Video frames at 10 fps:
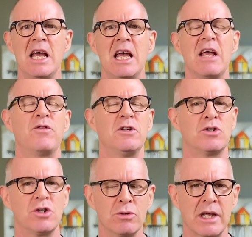if you
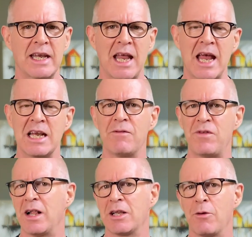do get any
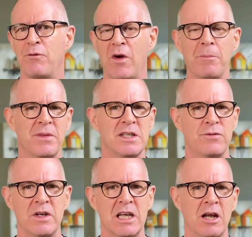value from this
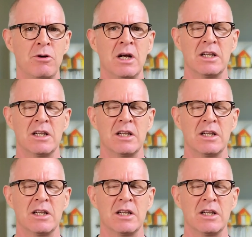video,